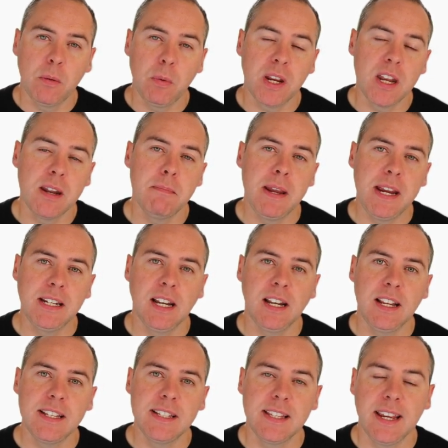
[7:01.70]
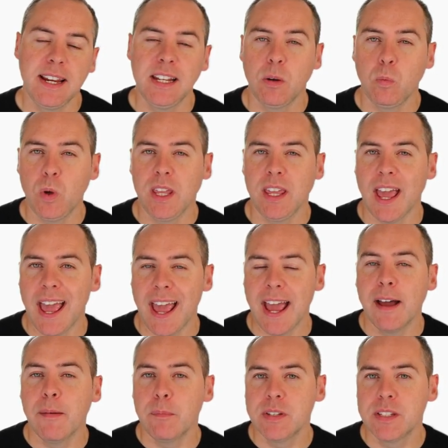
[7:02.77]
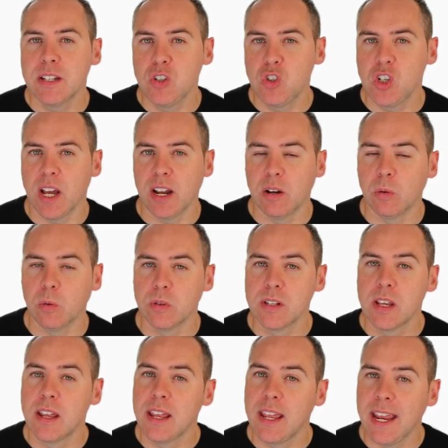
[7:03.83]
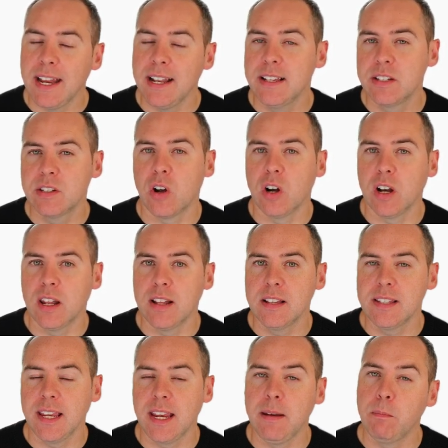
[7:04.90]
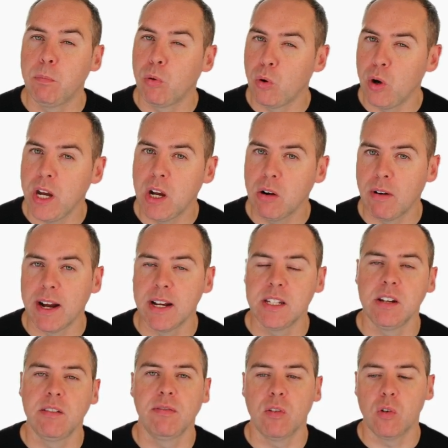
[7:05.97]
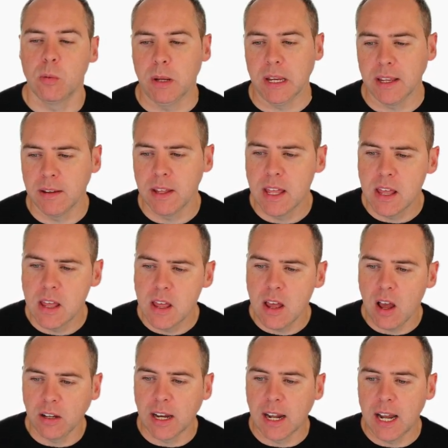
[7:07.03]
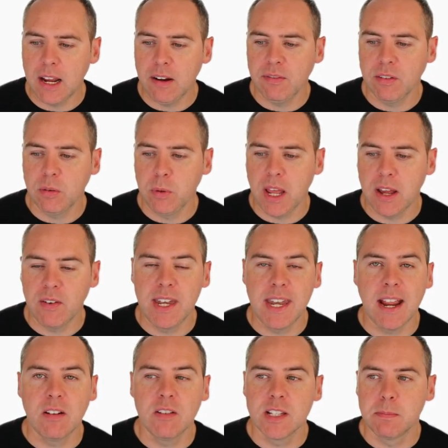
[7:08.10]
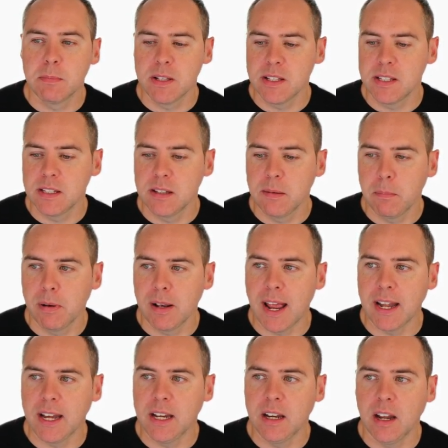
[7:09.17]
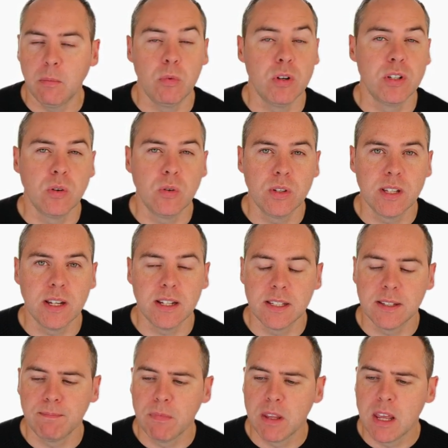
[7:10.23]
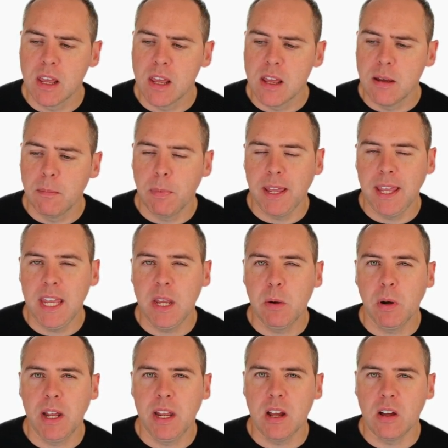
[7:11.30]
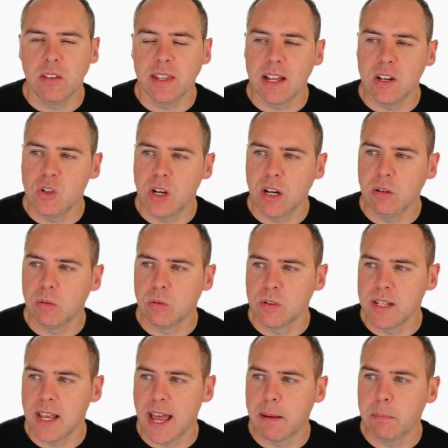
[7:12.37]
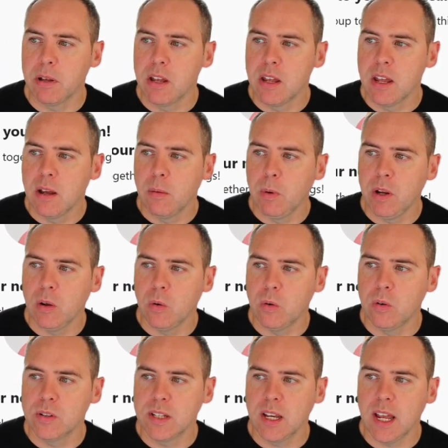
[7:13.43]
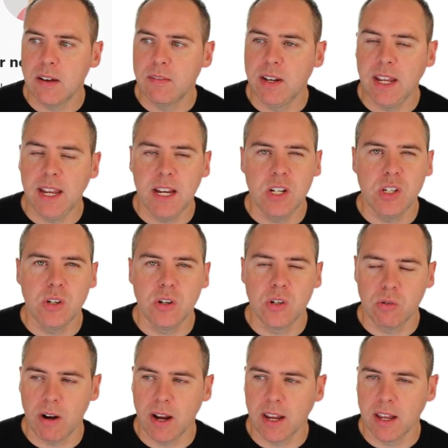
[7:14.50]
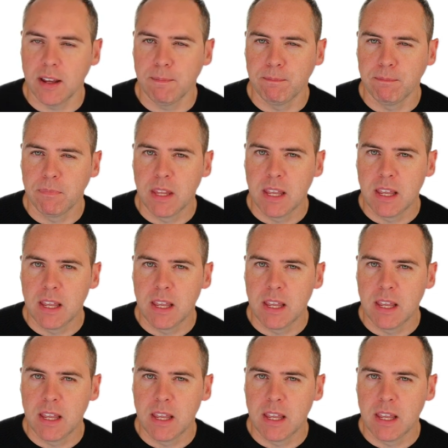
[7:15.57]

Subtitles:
Now we can immediately see that we get apps and channels inside of the team pre-created for me. On the left, we have announcements, planning, and resources. But equally, on that general tab, we also have an issue tracker.